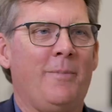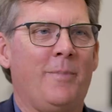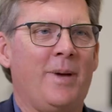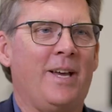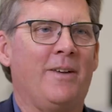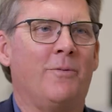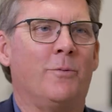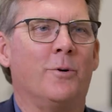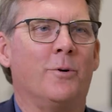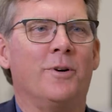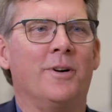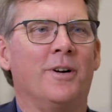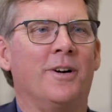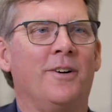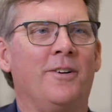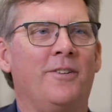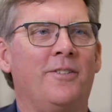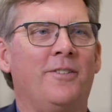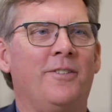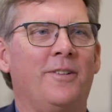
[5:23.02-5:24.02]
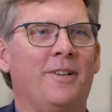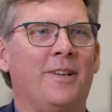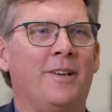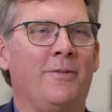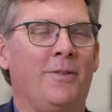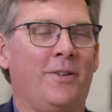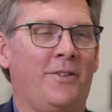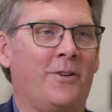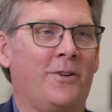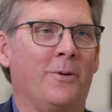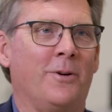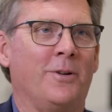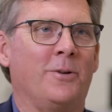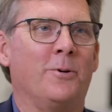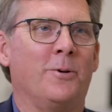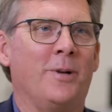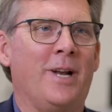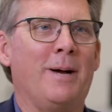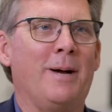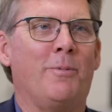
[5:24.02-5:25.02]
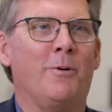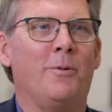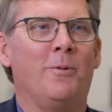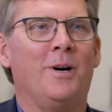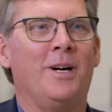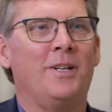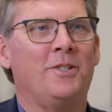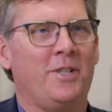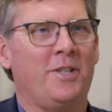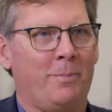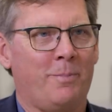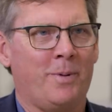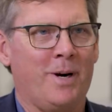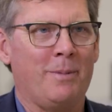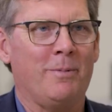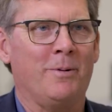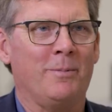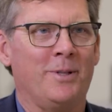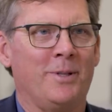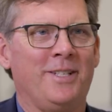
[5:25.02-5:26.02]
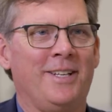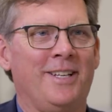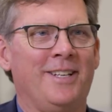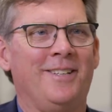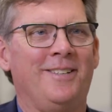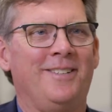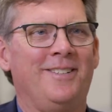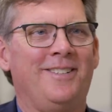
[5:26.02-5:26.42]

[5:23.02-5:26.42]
may have worn ours. If it's going to an Apple Watch, he probably did.